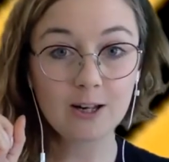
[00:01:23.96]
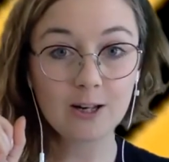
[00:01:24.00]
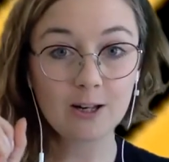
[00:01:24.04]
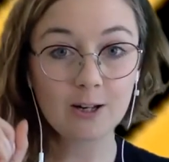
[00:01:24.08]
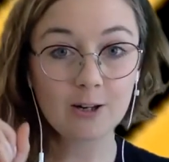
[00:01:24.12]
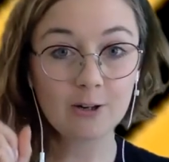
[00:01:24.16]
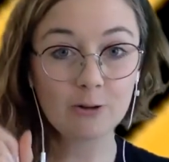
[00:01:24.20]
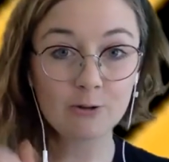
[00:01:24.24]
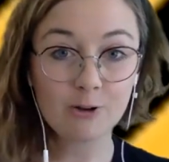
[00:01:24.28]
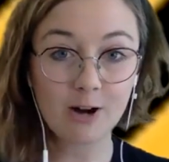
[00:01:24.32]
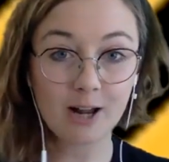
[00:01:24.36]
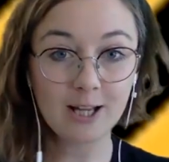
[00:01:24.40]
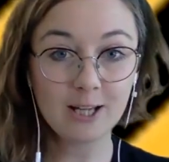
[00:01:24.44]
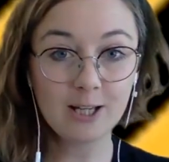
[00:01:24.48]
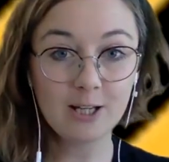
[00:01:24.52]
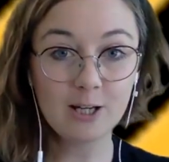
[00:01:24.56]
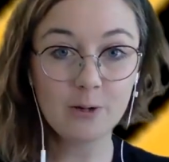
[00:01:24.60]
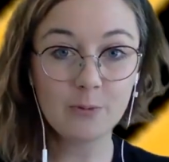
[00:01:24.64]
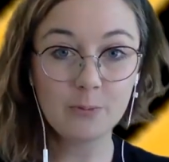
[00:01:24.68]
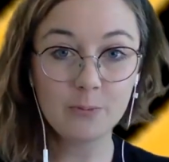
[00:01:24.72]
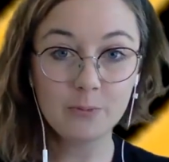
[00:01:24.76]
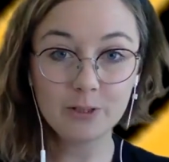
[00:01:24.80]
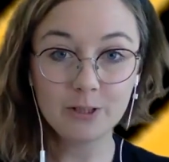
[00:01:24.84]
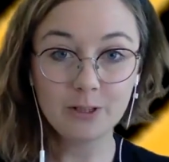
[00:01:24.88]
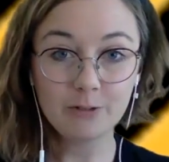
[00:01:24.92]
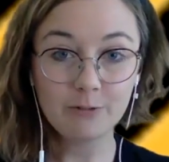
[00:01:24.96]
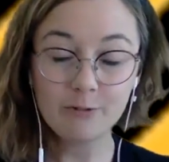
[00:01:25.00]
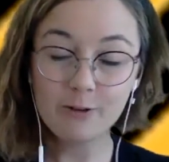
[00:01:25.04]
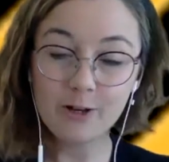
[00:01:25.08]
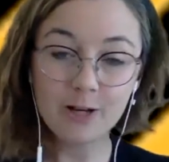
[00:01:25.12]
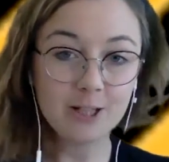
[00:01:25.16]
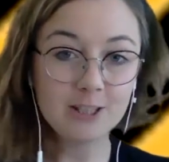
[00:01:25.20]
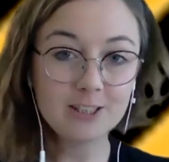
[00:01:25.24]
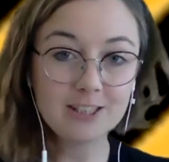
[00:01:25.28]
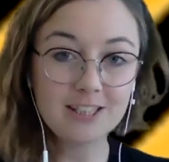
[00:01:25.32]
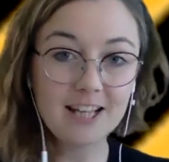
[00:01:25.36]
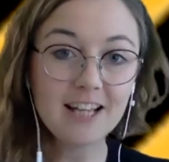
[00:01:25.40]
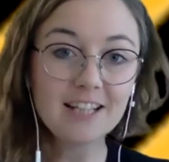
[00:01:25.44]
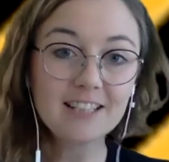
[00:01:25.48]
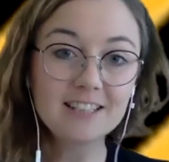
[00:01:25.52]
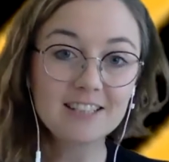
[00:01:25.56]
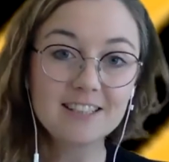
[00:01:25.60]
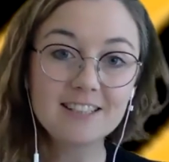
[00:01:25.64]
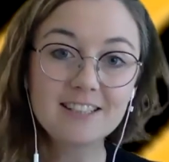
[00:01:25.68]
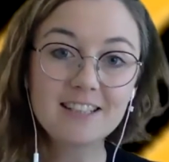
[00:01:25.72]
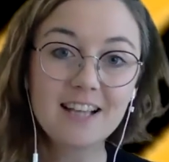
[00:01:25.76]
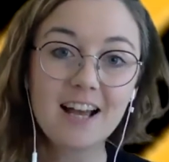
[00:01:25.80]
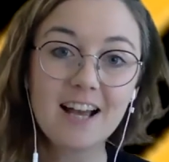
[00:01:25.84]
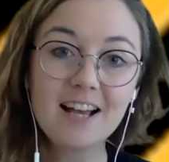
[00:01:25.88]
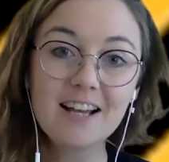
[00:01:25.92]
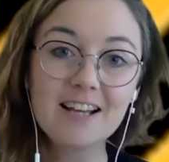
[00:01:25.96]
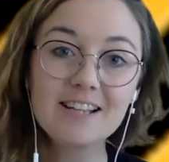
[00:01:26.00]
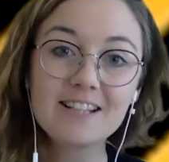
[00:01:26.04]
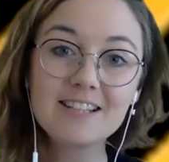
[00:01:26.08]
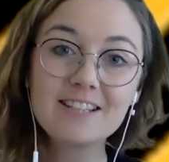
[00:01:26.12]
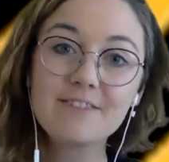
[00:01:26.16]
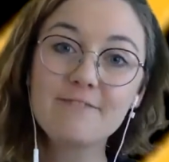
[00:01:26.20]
Cracking on with the first exercise.